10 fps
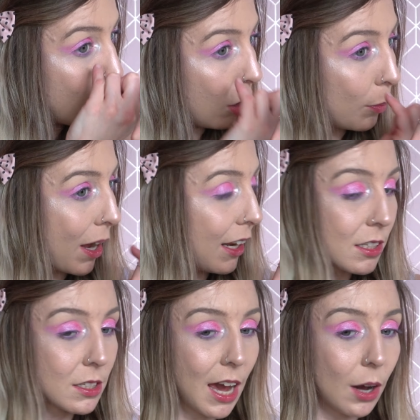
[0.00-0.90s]
a lot of
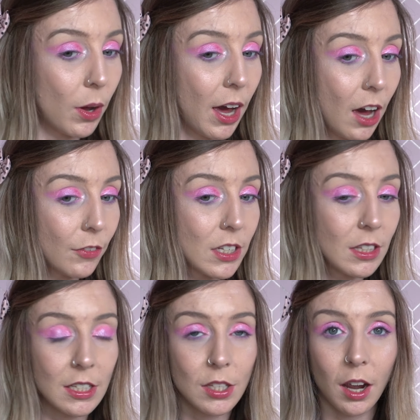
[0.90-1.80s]
palettes now are having
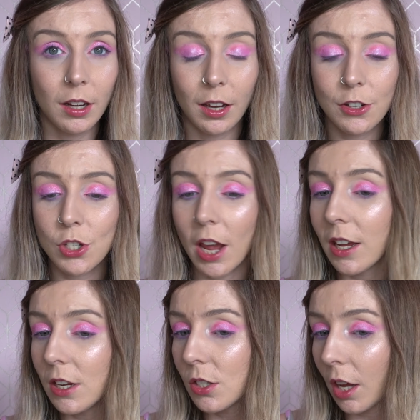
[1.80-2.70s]
these highlight
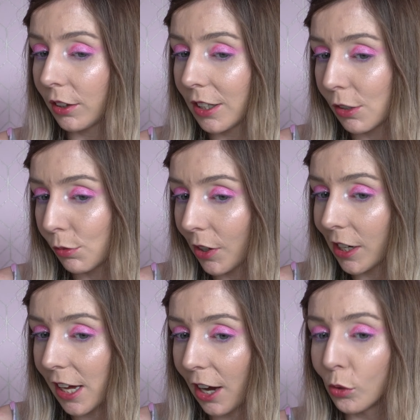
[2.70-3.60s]
shades. I think it
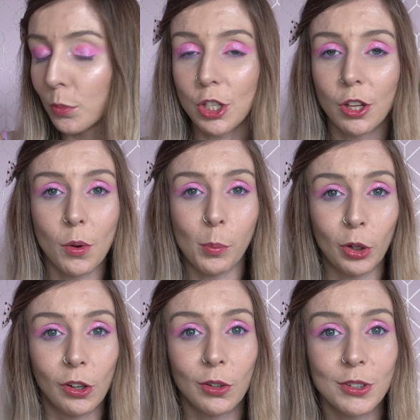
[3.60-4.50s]
really helps you
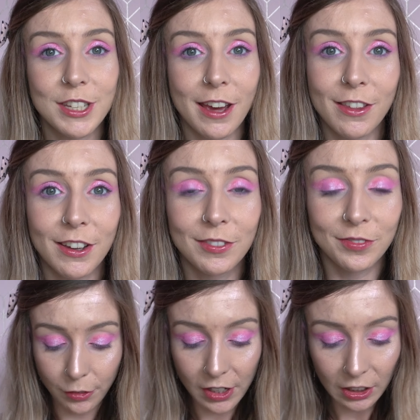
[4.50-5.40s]
pull a look together.
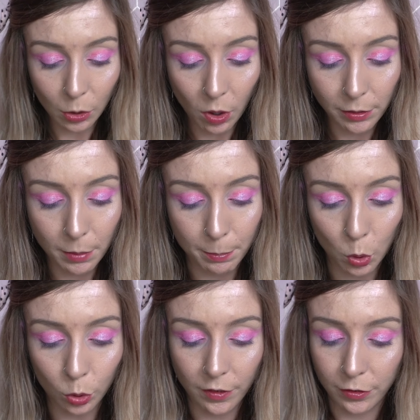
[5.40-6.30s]
I feel like I want
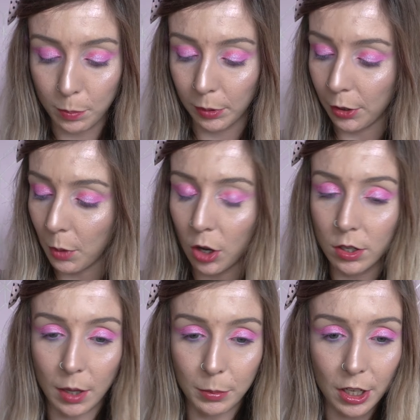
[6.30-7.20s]
more of the blue on.
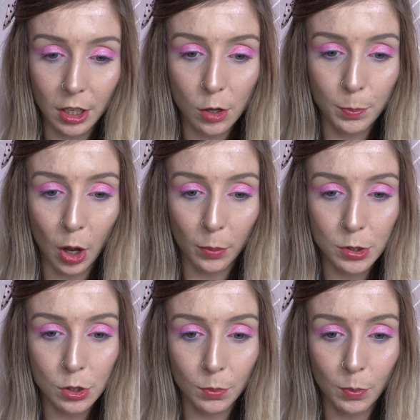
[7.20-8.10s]
I'm going to go pop
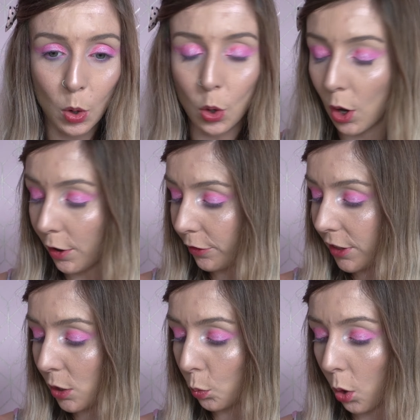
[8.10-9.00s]
some more of
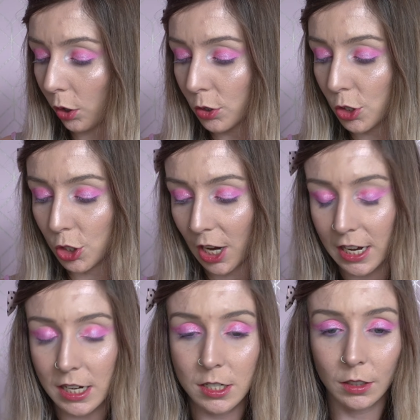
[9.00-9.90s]
the Wand
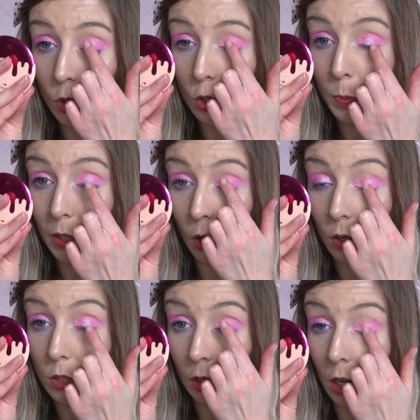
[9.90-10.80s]
shade, just
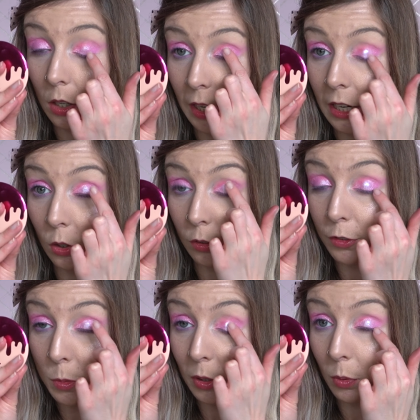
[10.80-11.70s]
because I can't get enough,
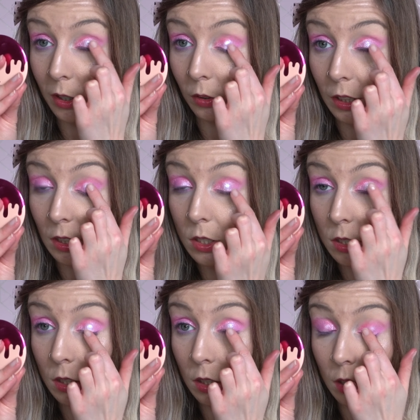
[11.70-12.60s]
to be quite honest.